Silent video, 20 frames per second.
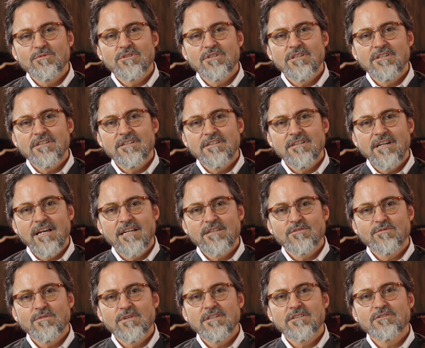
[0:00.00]
she
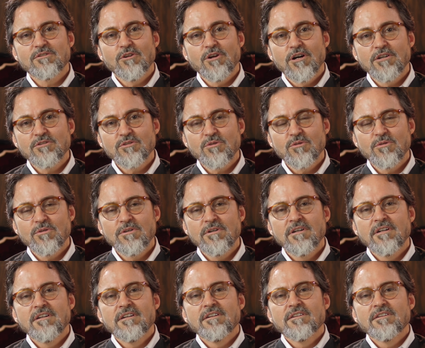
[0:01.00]
has finished law school.